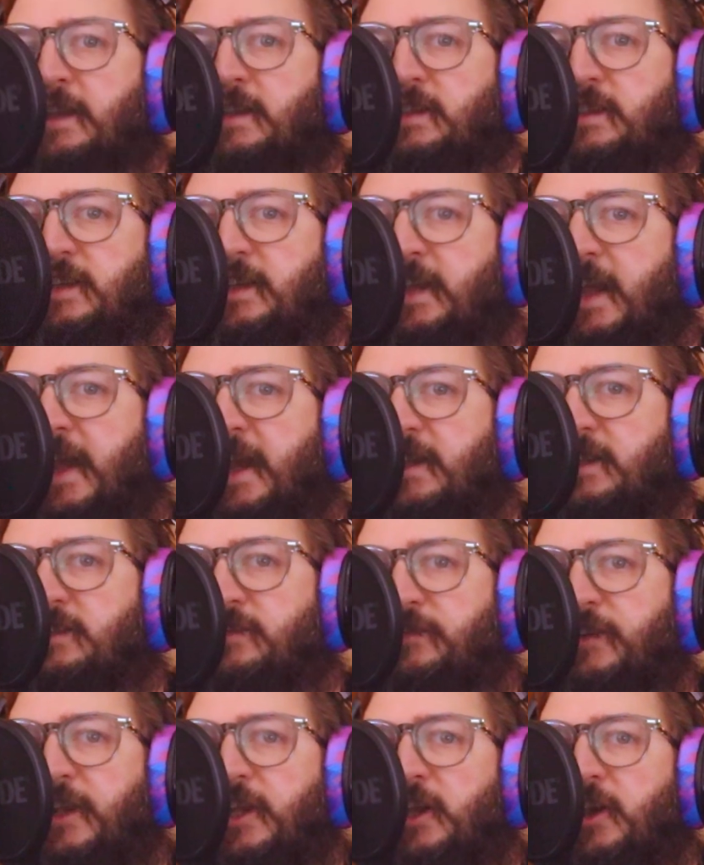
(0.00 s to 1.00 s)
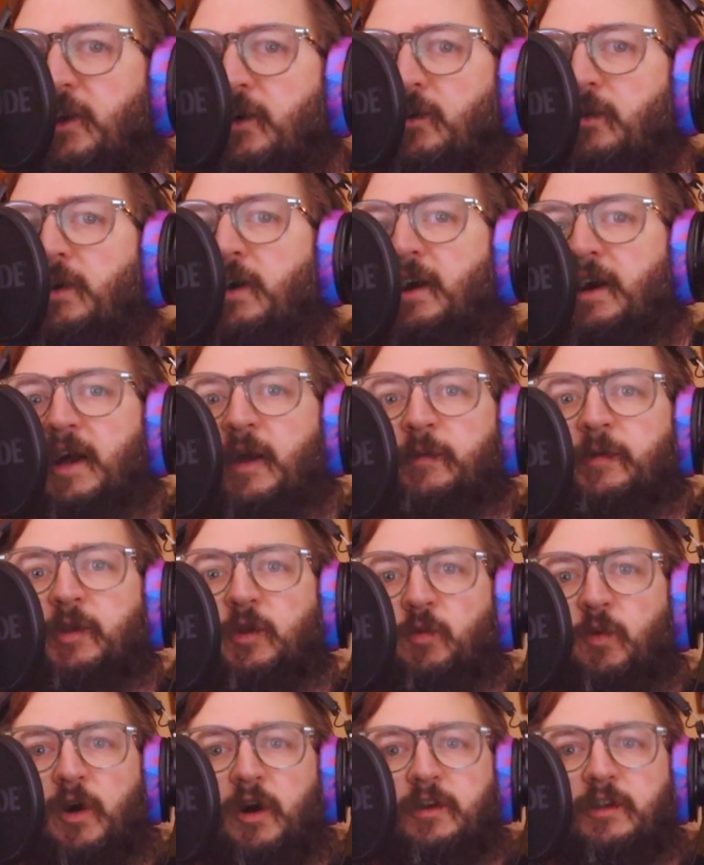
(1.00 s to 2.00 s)
In today's video, I'm
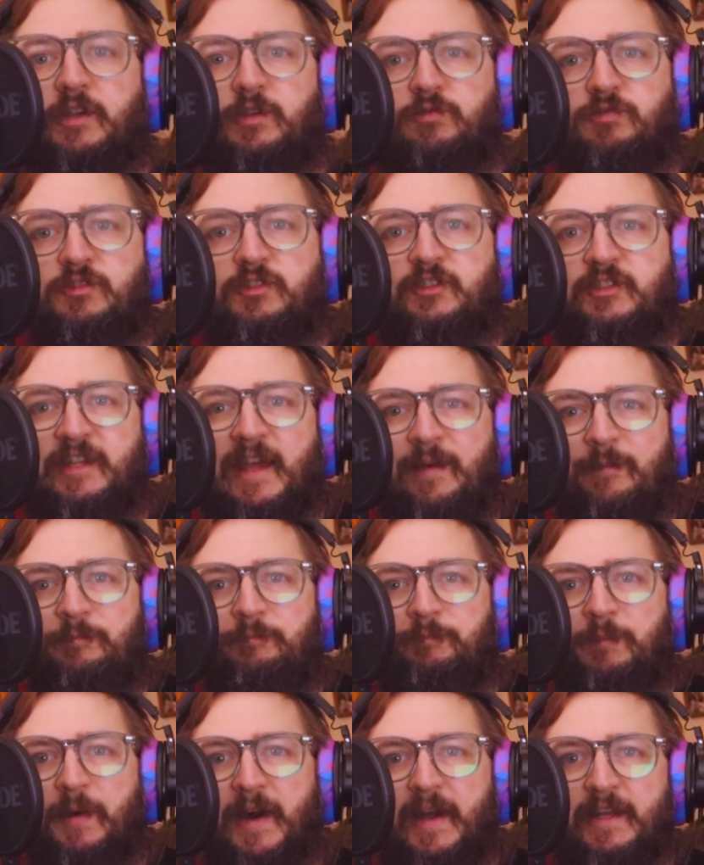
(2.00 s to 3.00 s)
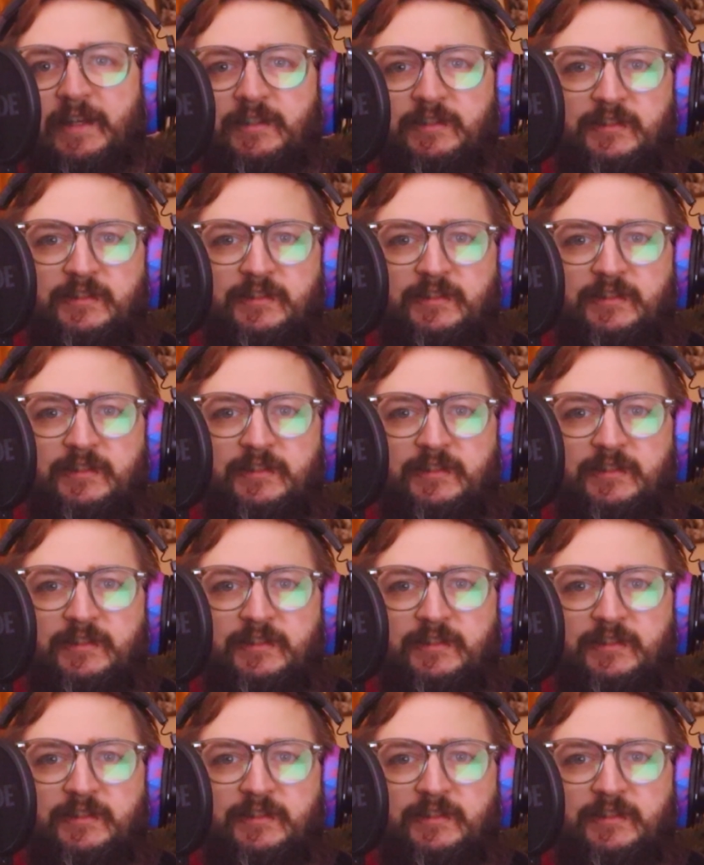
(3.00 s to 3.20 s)
going to walk you step by